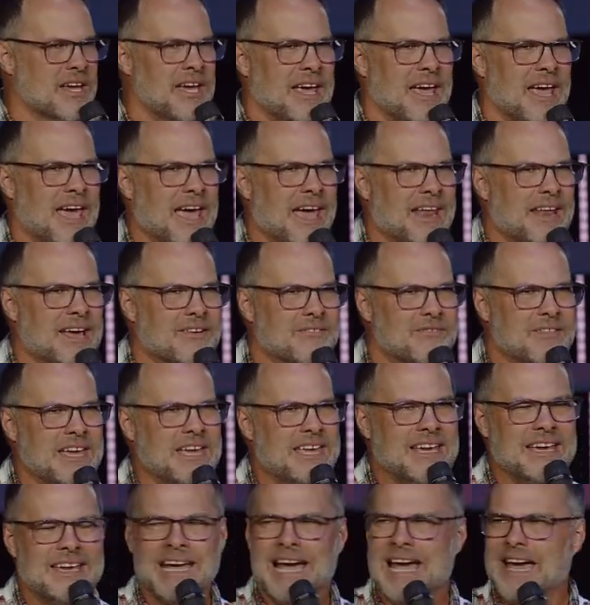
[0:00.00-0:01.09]
And if
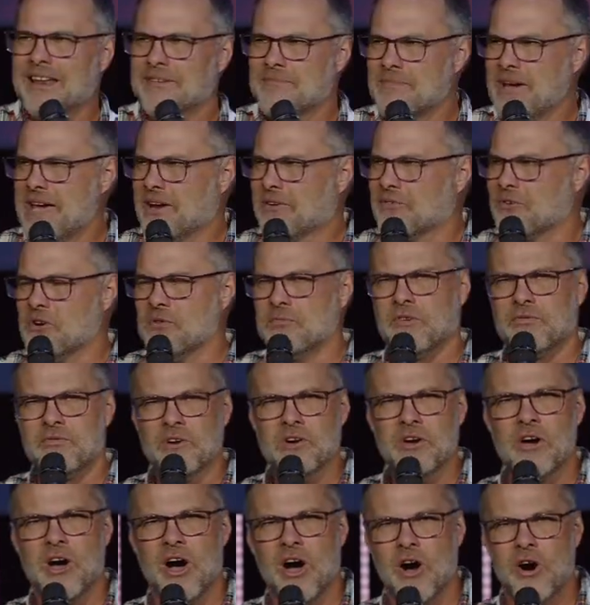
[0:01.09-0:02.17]
they can kind of make room.
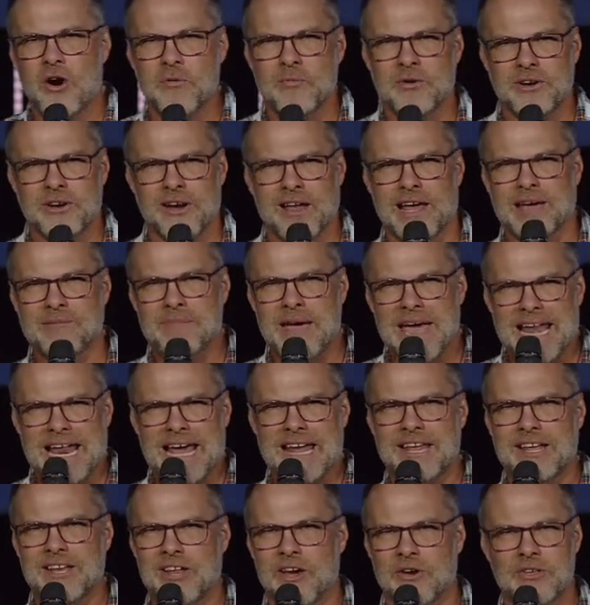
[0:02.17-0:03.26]
If you're at home and you're like, man,
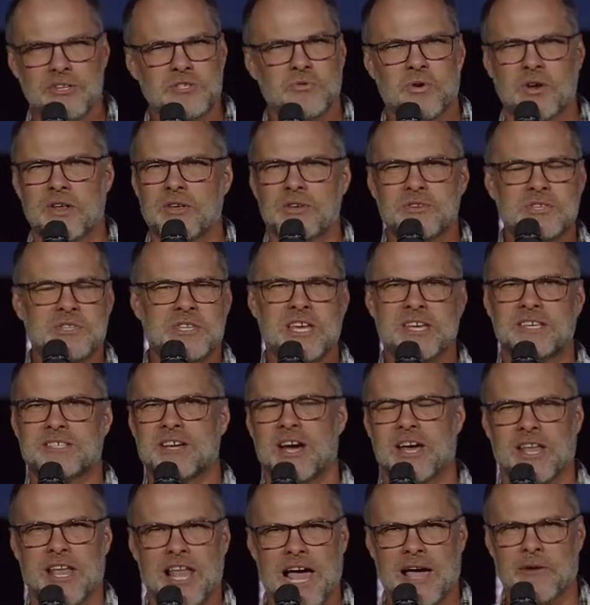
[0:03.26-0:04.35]
I didn't know. This is one of those
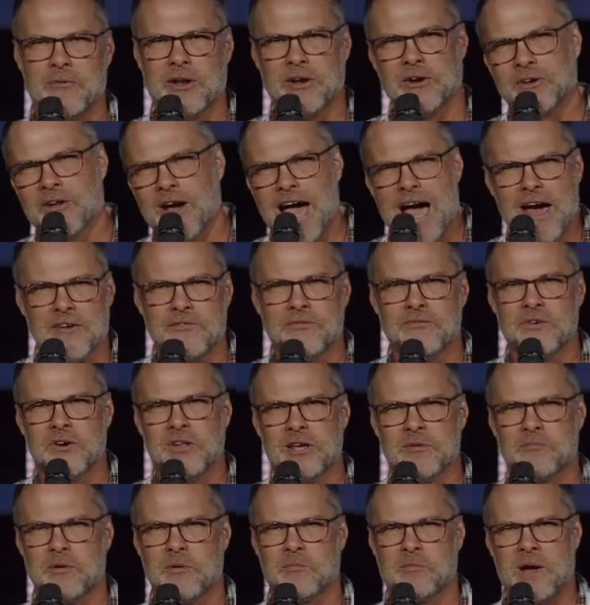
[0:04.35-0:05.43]
things online. We don't know how to
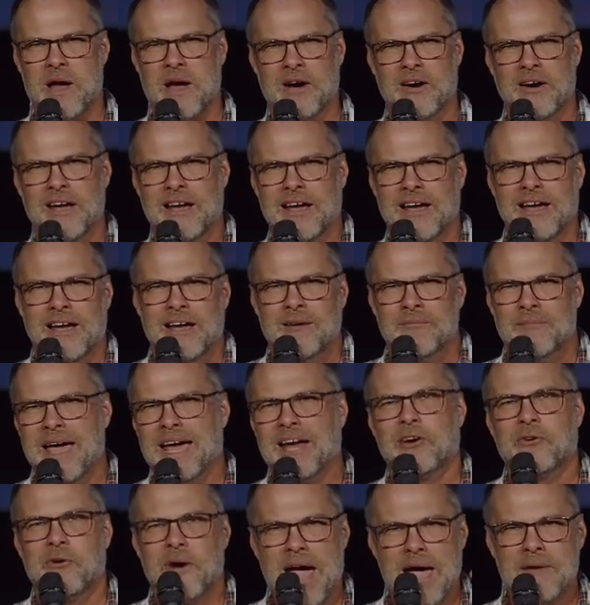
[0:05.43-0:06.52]
fully prepare.
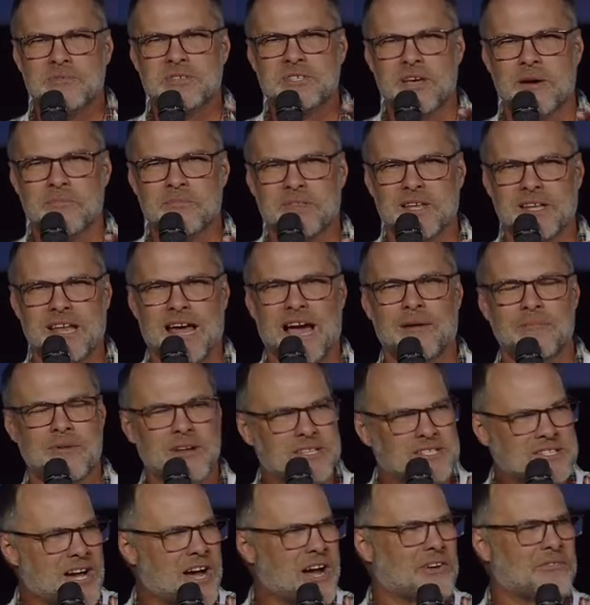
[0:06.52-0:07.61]
Man, grab something. I'm
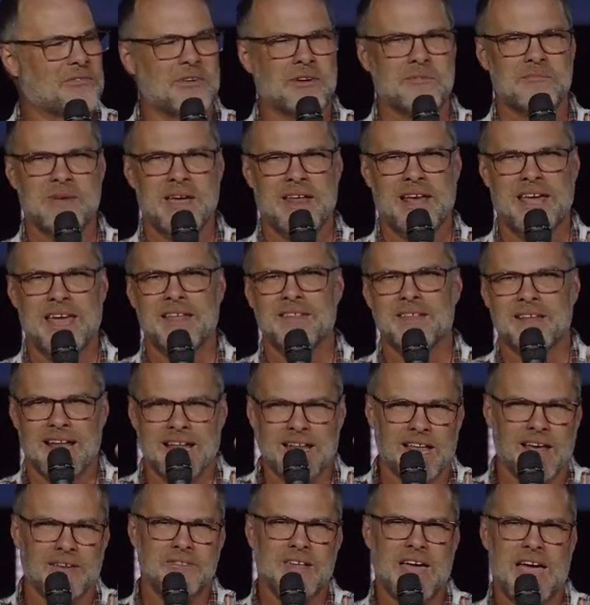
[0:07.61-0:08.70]
going to talk for a minute. And then
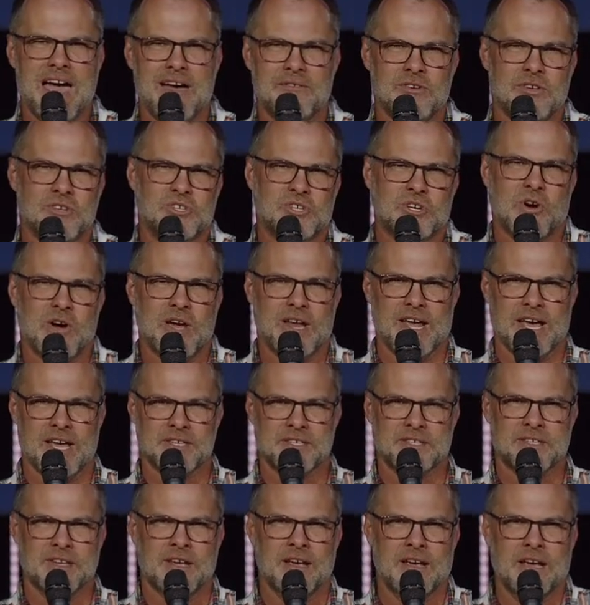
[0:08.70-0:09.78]
I'd love to have you join
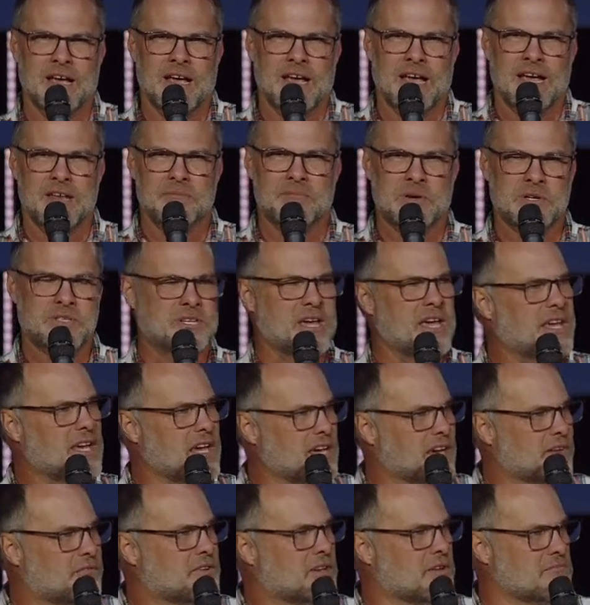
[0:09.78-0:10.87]
us in
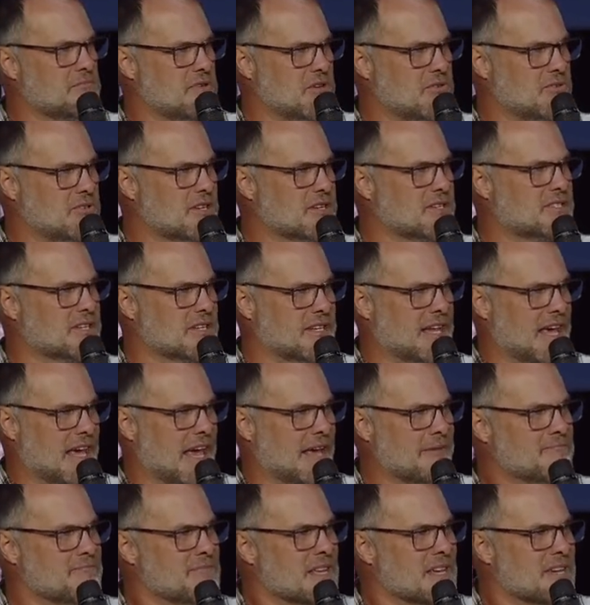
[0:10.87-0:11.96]
partaking of communion
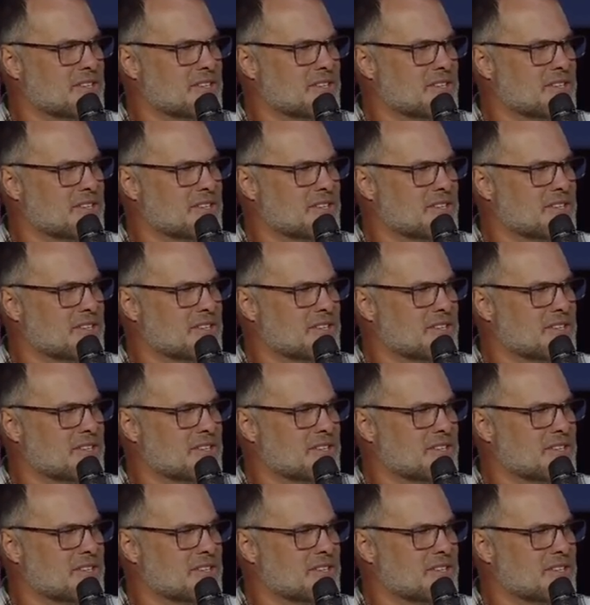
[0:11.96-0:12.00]
today.